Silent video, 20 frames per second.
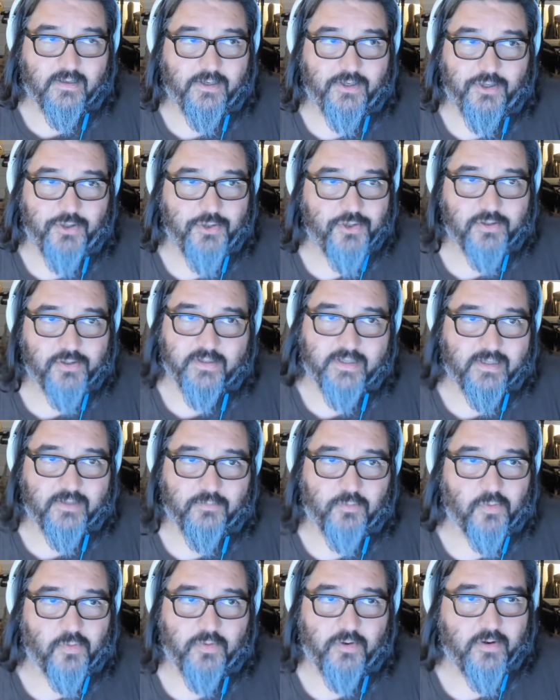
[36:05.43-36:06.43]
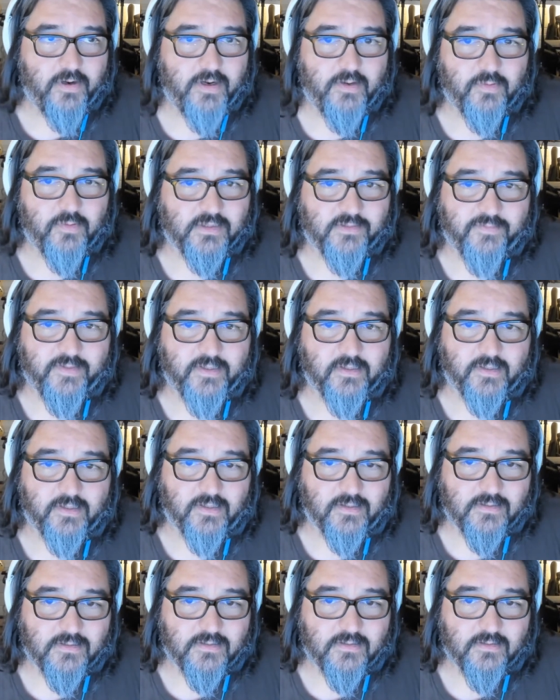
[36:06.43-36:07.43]
usually it won't hurt anyone's
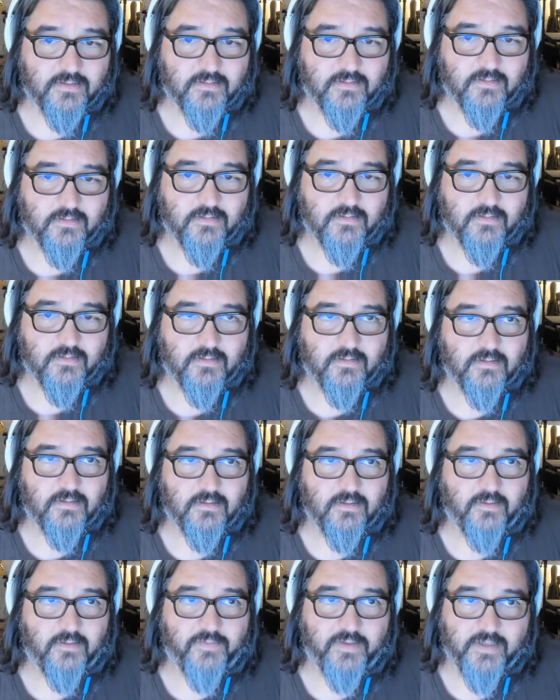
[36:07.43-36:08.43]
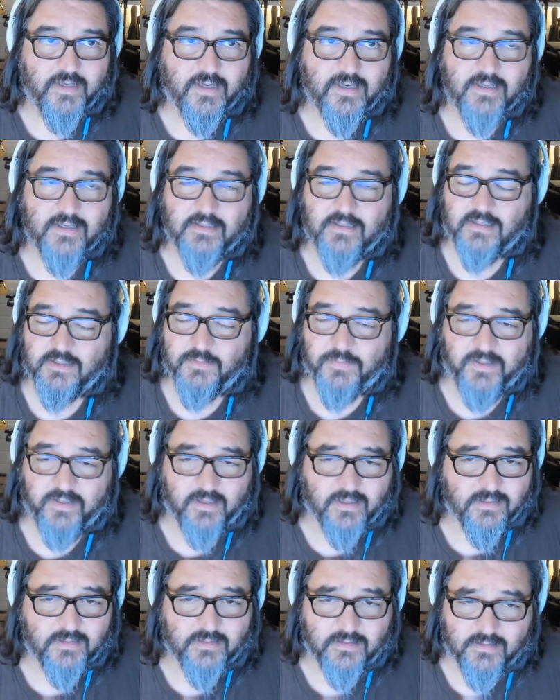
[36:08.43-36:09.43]
feelings. And if it does, it's
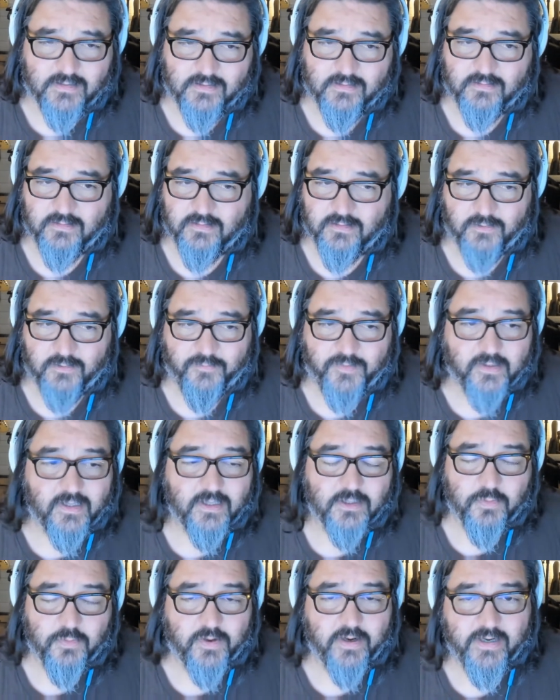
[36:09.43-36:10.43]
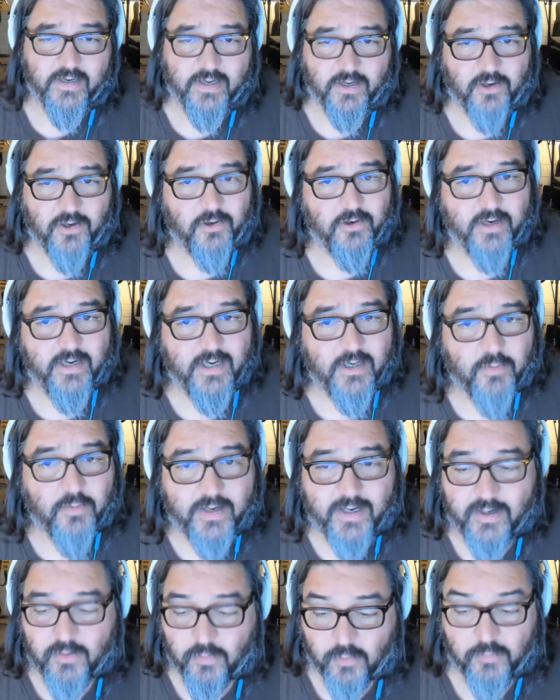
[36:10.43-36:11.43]
because their feelings were going to get hurt
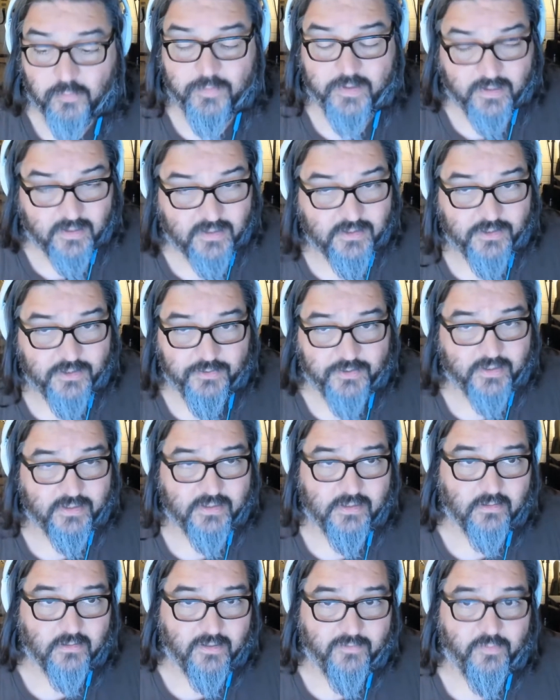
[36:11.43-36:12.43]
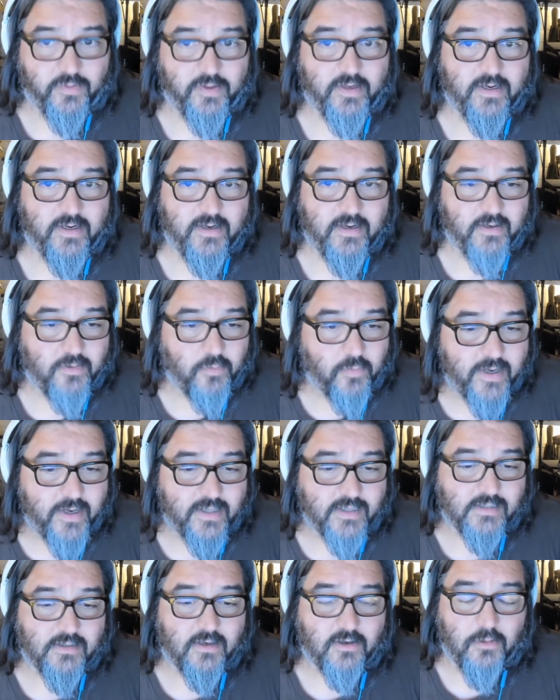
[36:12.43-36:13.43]
anyway, or because you just delivered it in a way
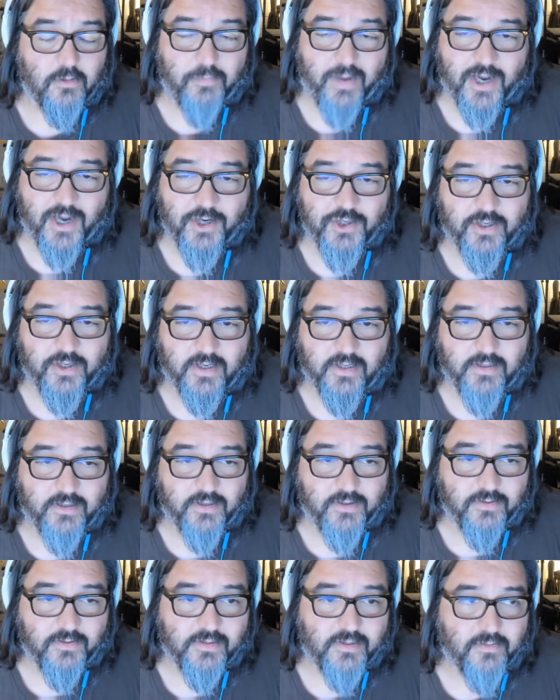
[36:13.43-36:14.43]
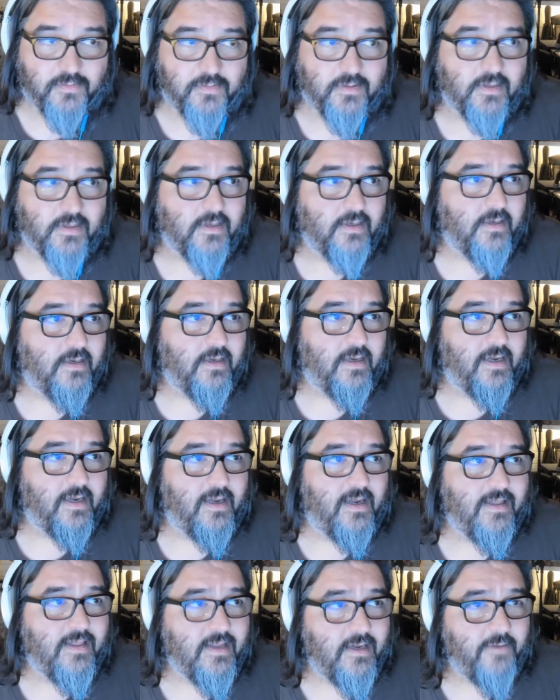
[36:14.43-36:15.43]
that's not compassionate. So
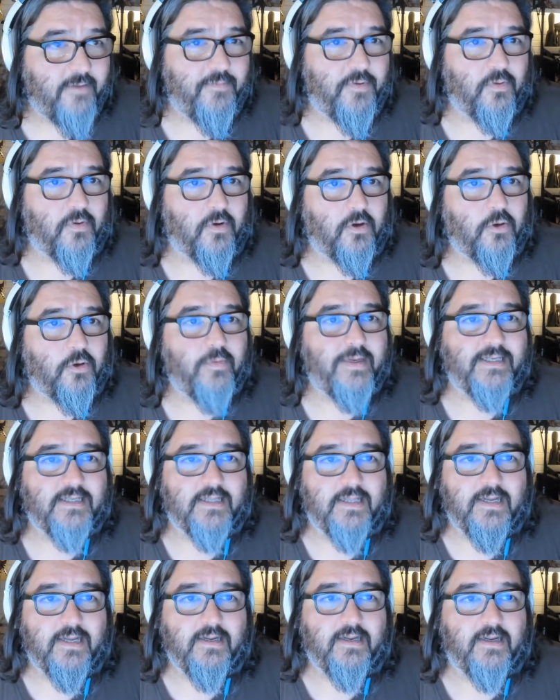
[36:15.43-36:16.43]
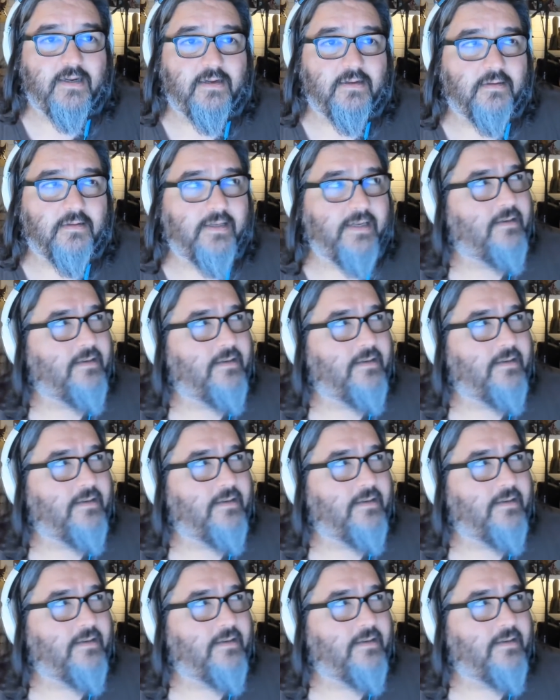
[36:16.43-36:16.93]
I think if you're always thinking,